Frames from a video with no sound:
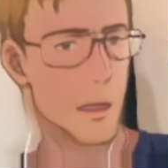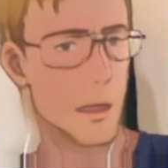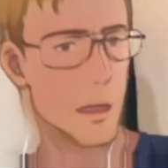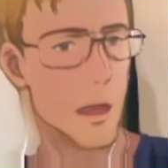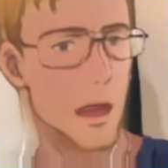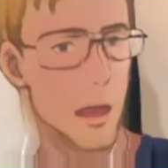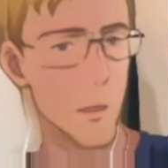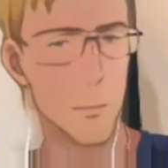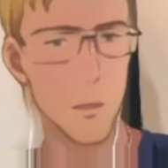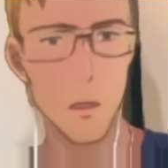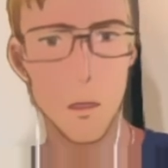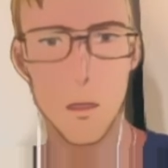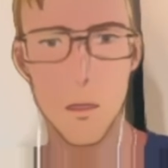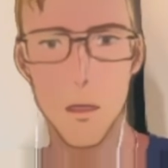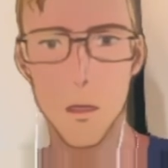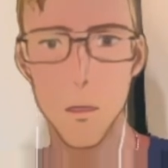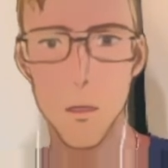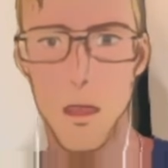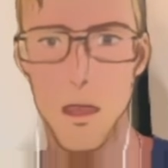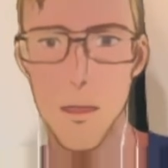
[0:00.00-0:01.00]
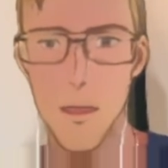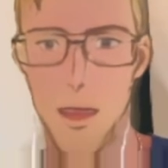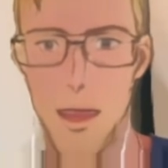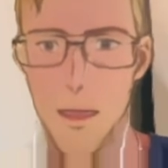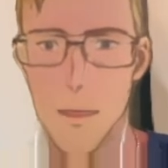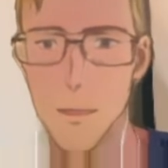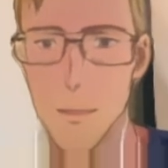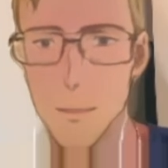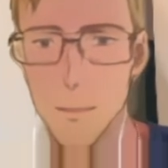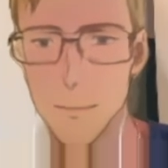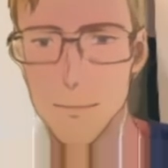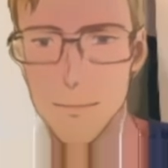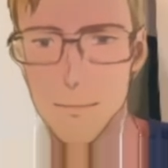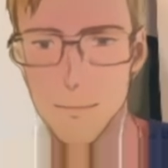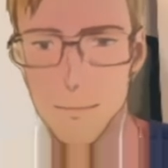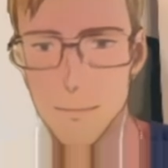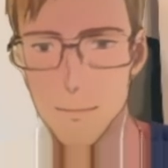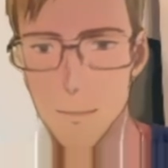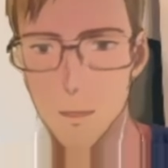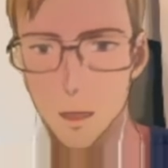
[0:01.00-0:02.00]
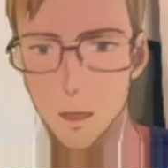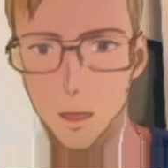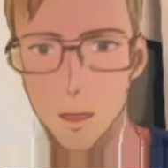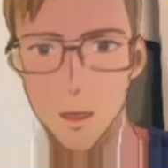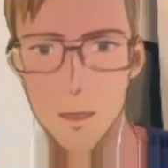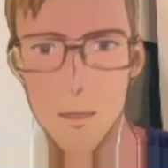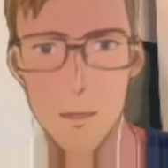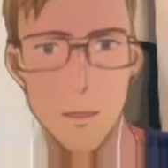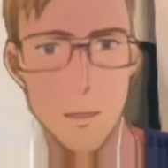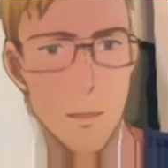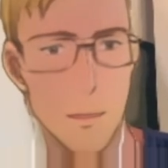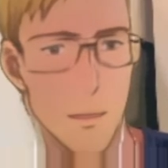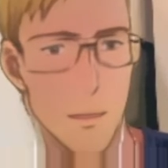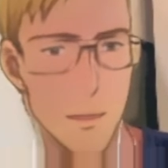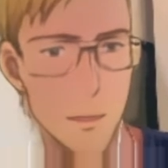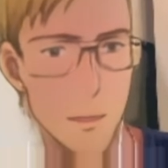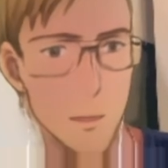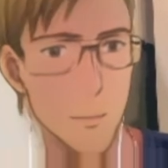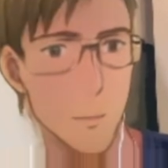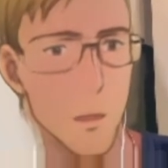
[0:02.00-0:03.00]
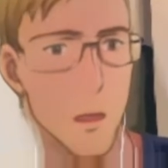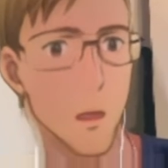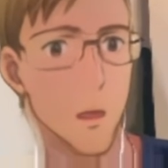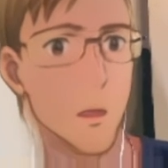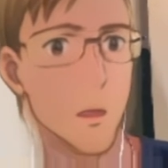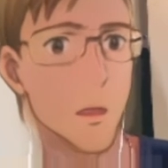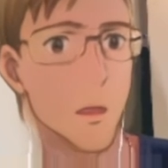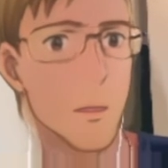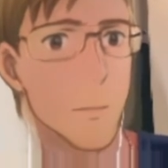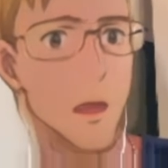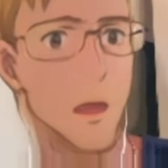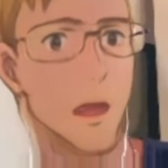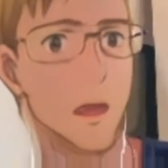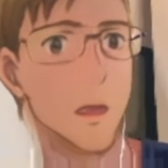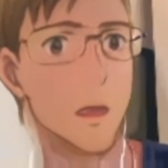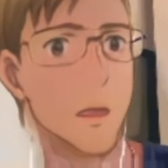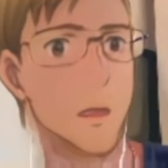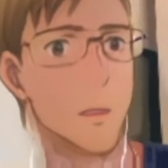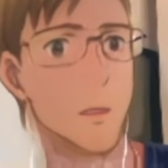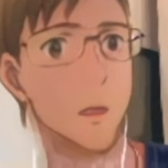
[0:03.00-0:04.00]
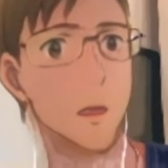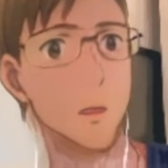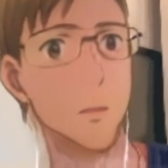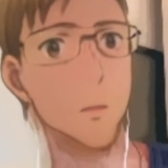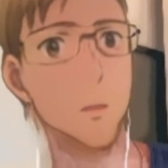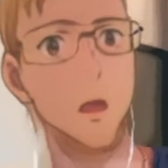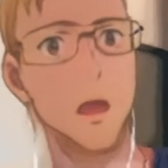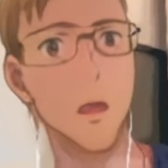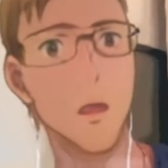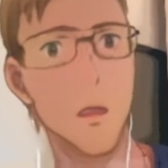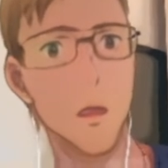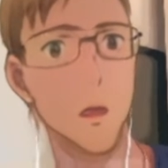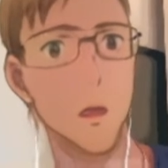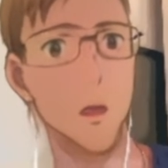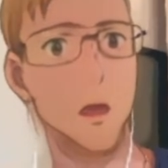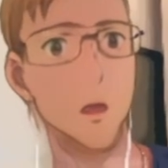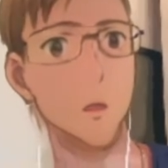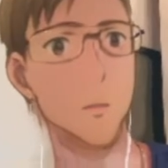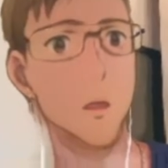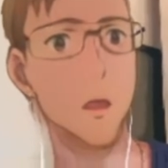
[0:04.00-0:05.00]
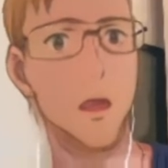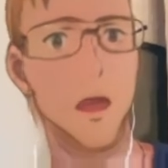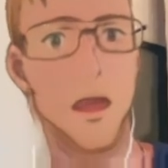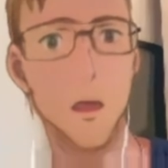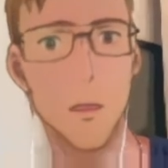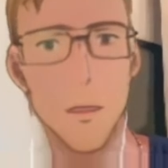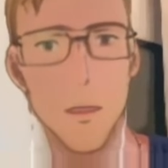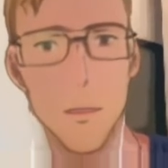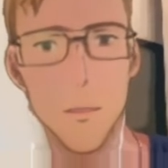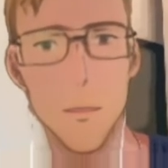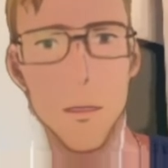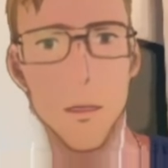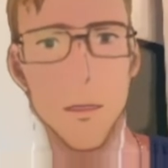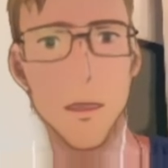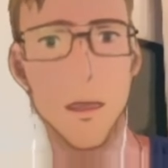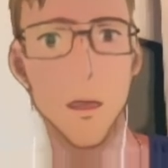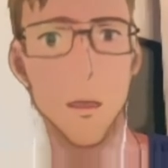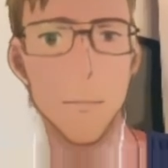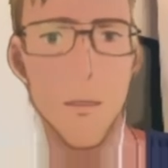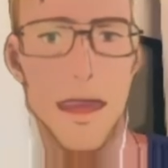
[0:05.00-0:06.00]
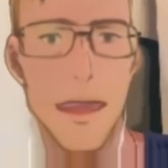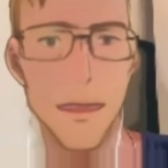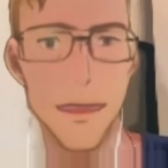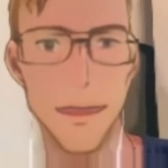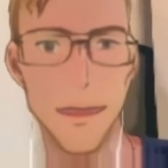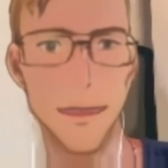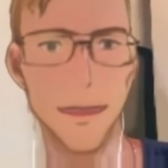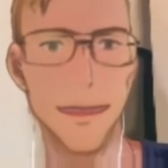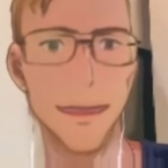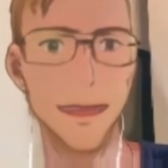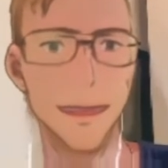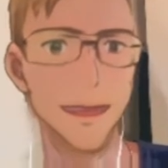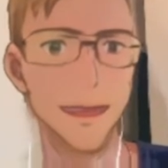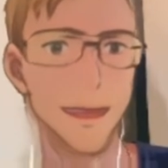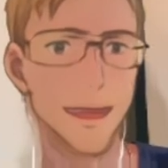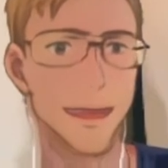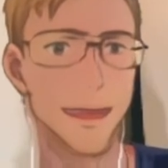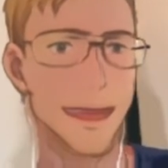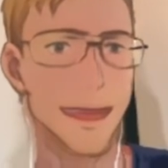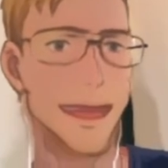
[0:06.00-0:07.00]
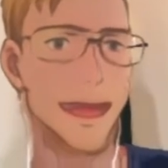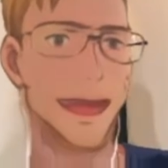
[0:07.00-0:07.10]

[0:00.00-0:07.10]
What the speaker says: I wish you a great night, and we all gonna make it with or without physical mining. See you